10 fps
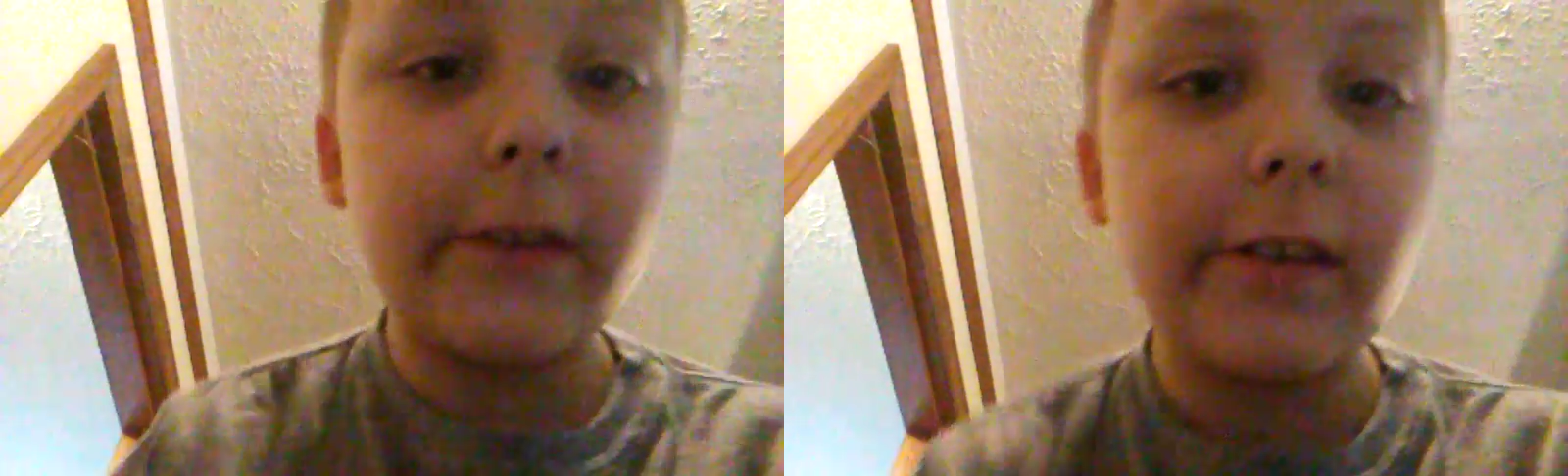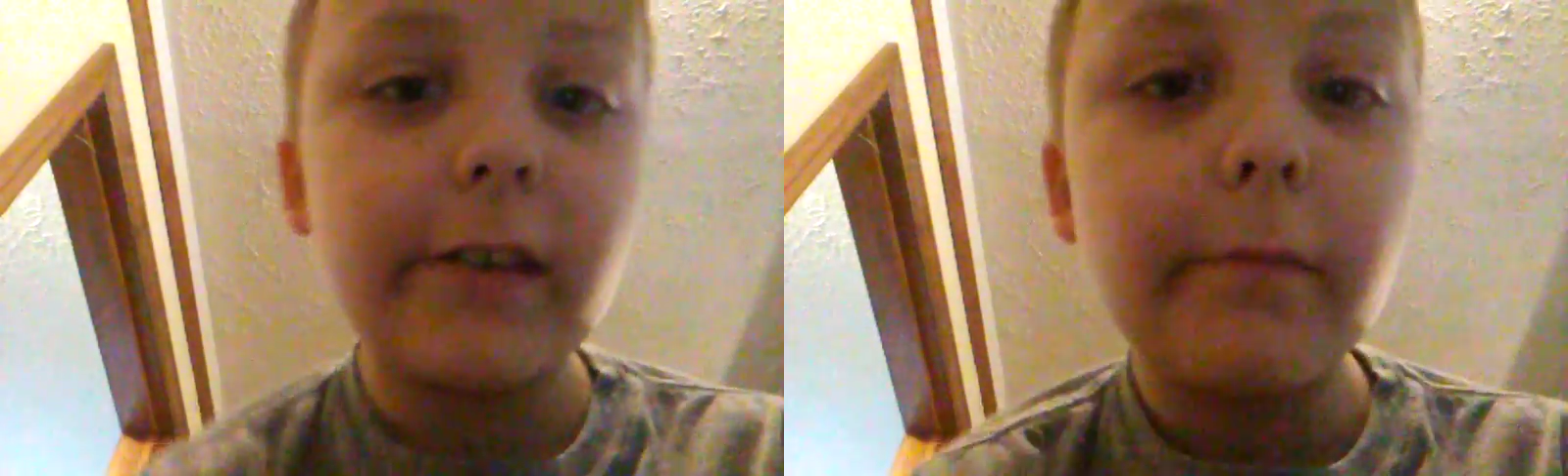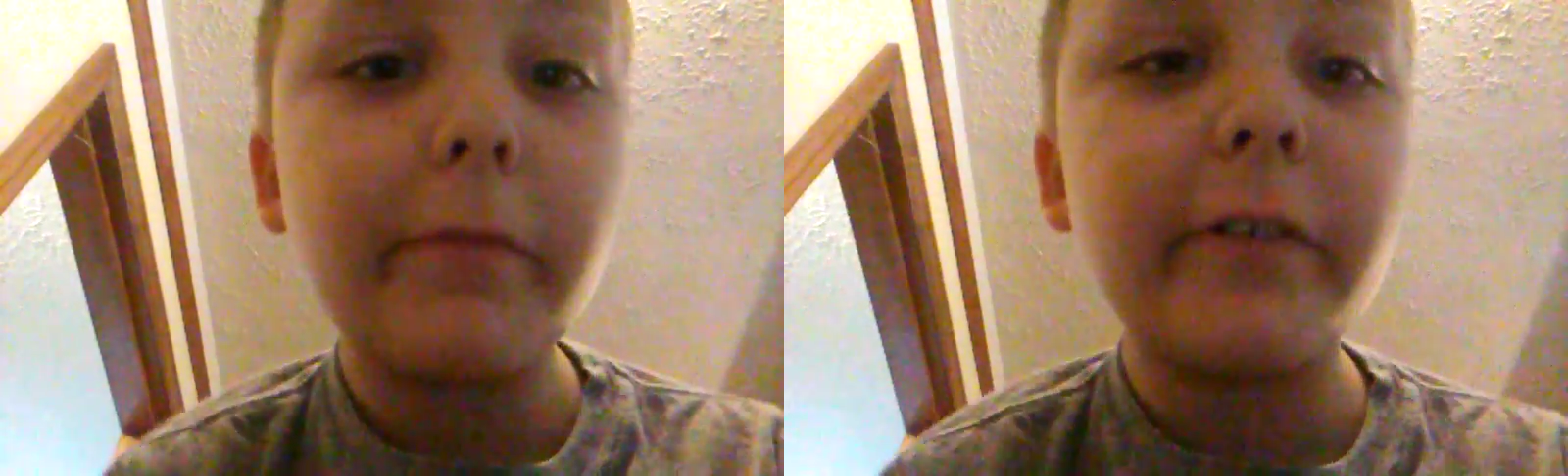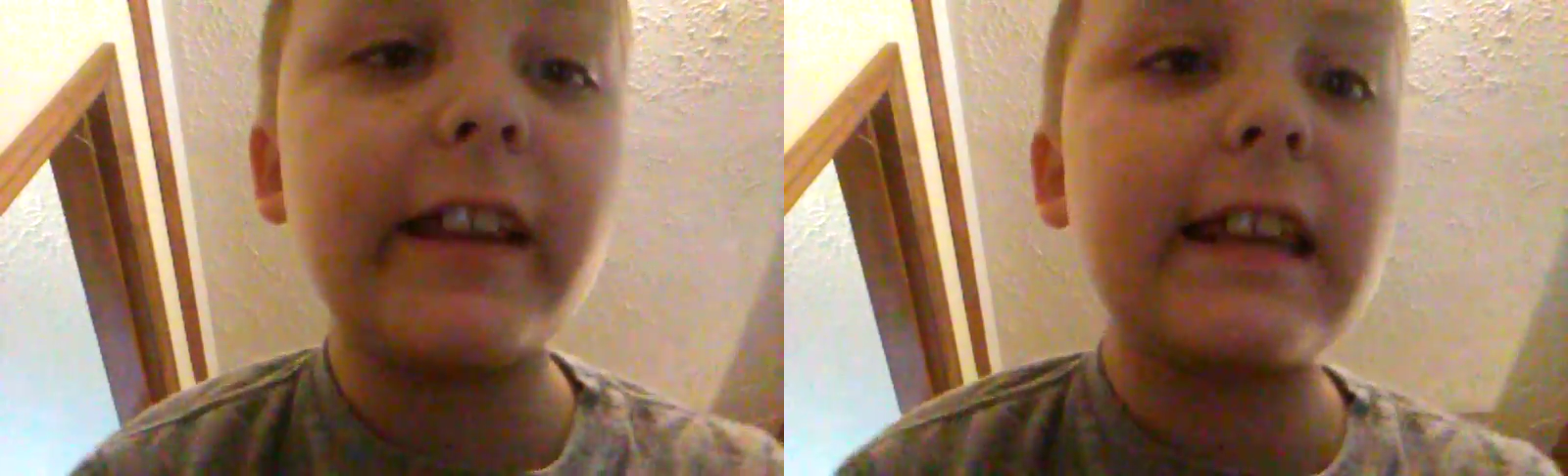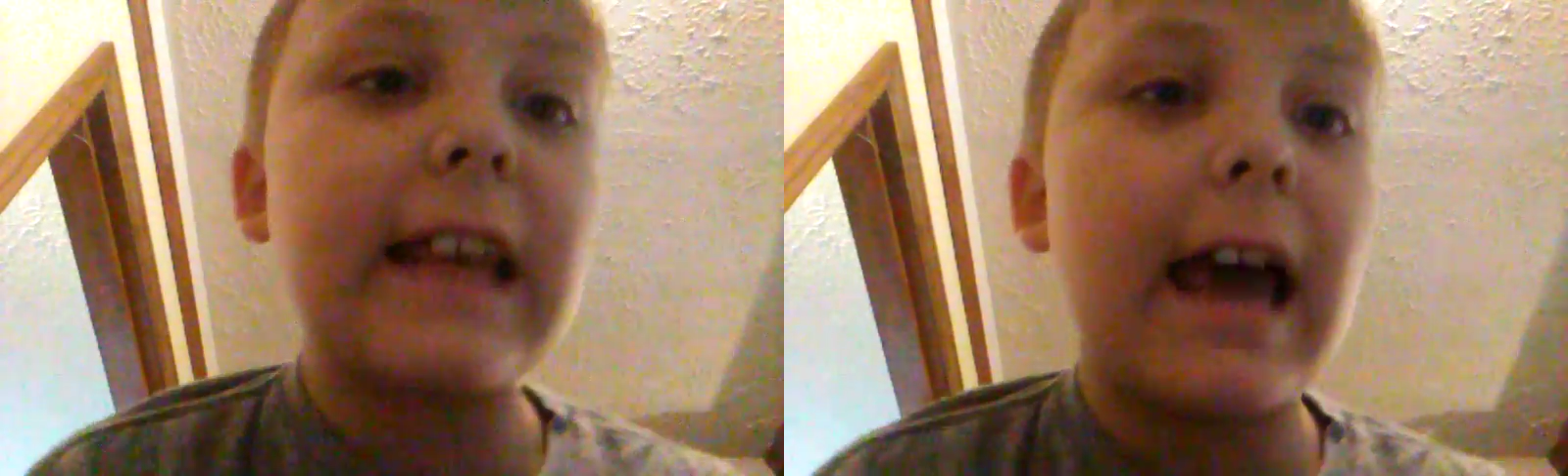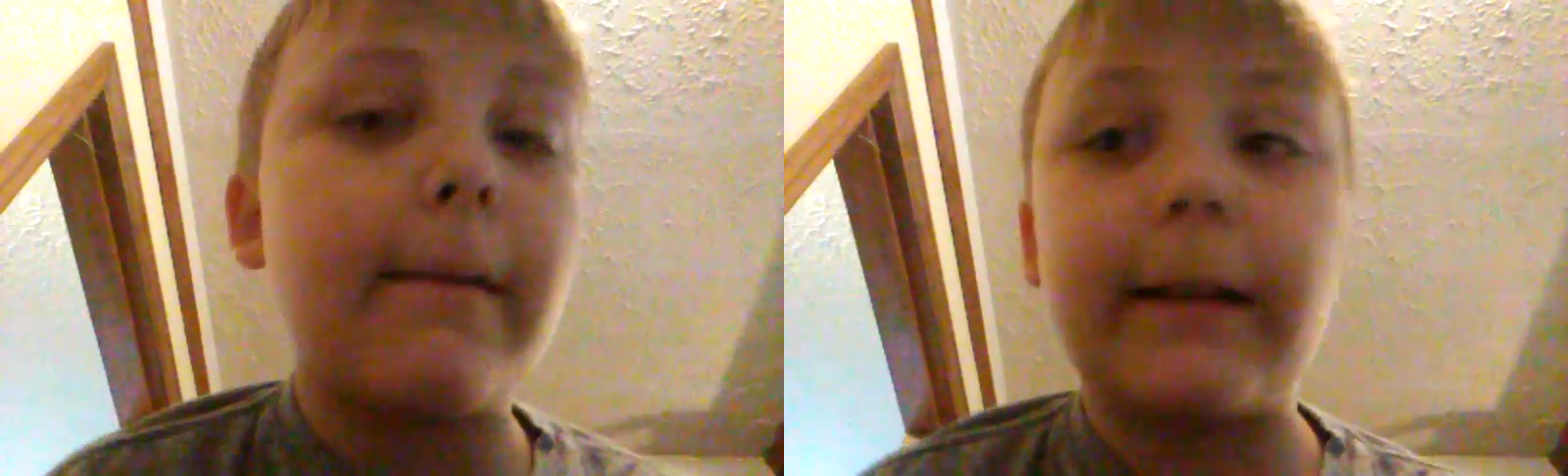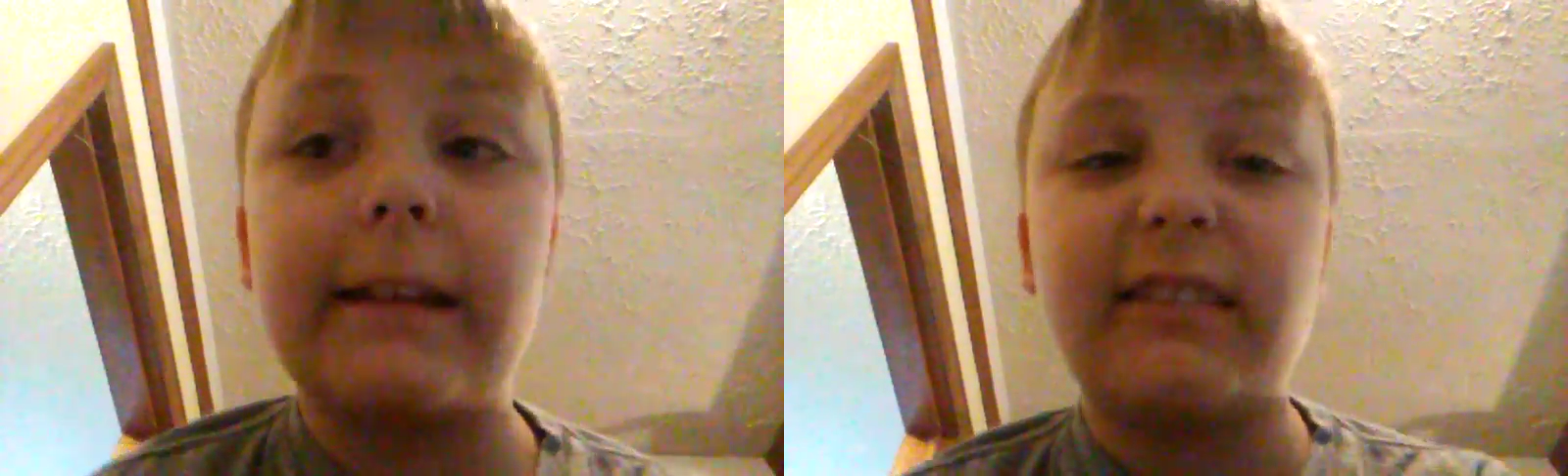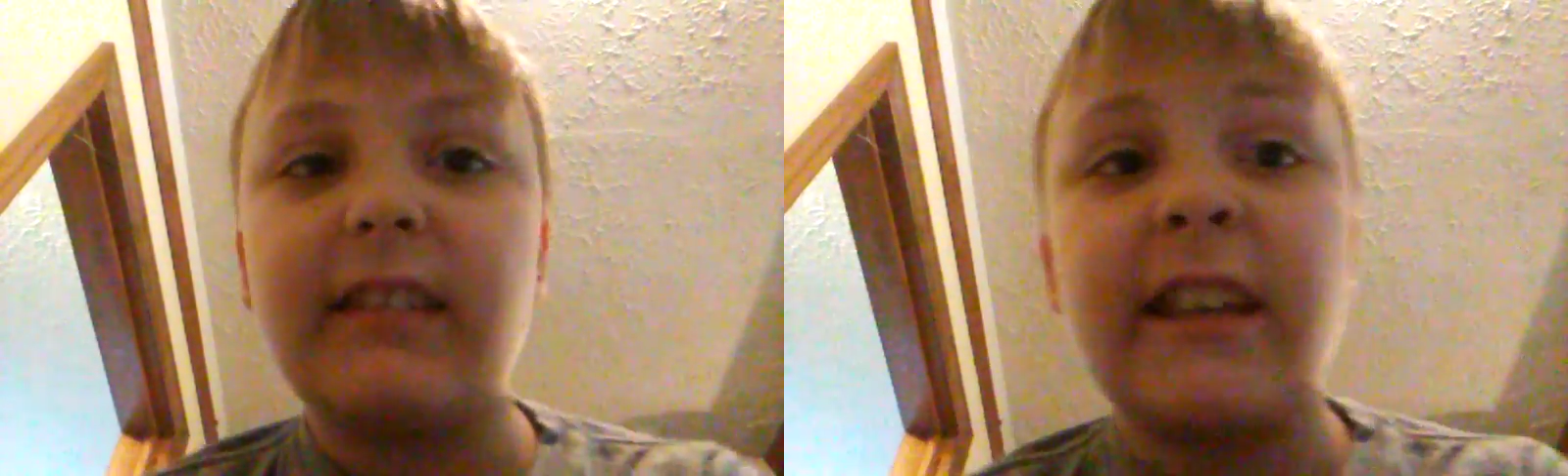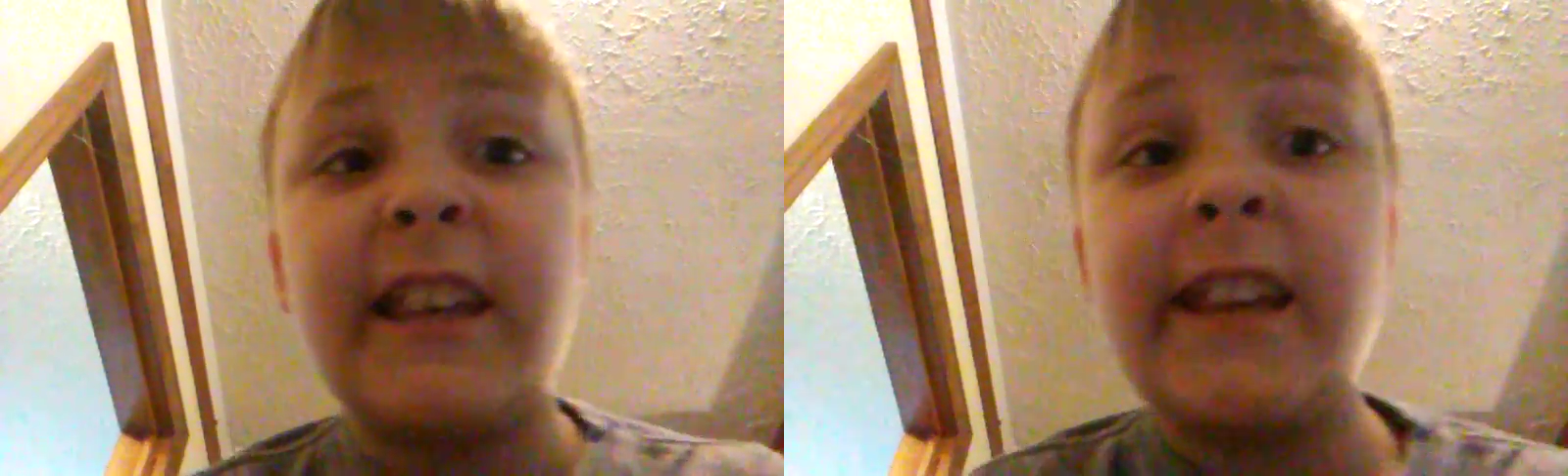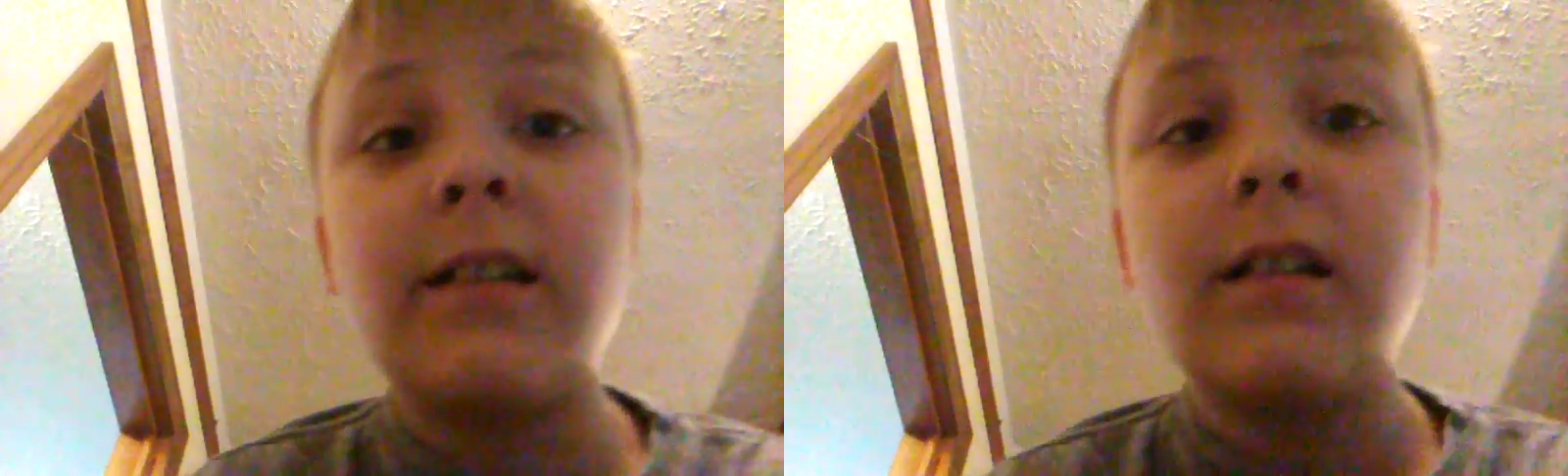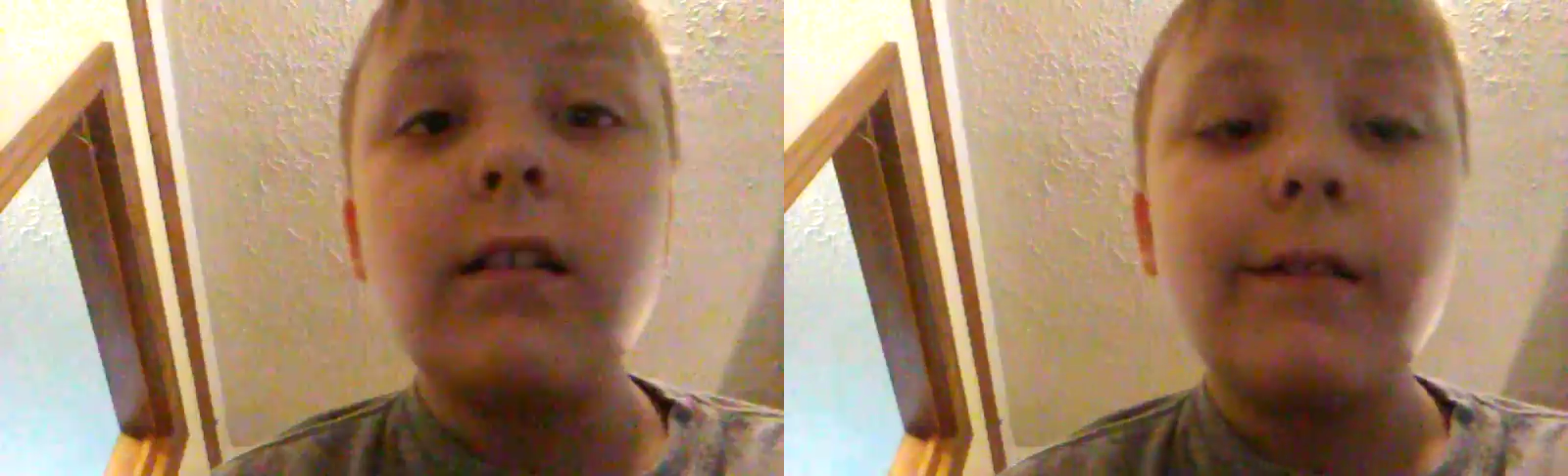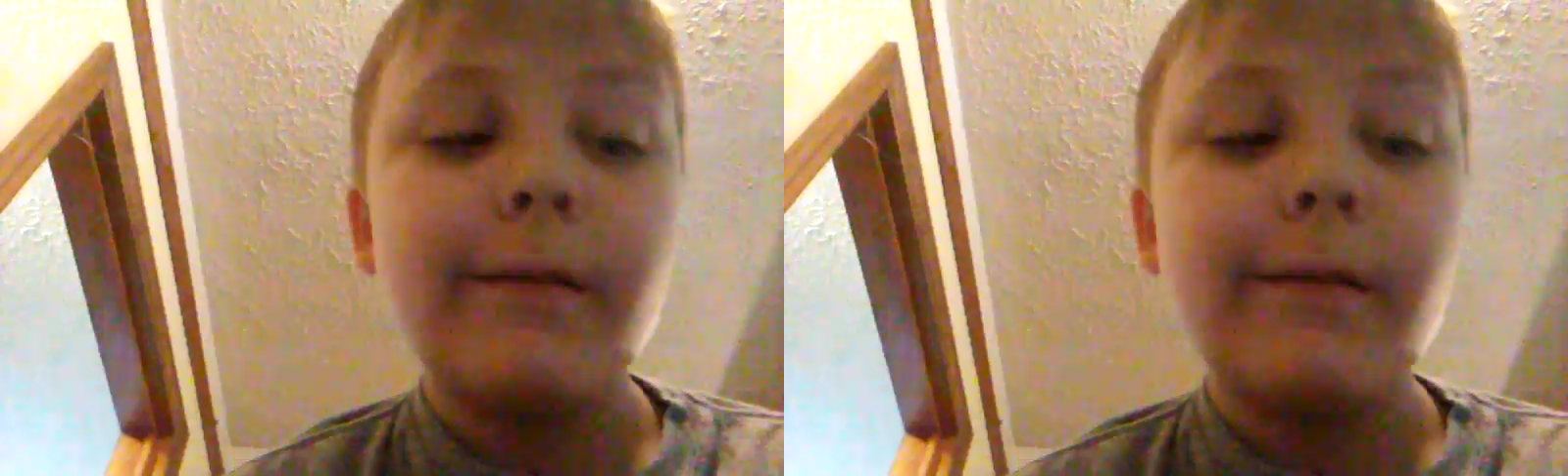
if you completed that like T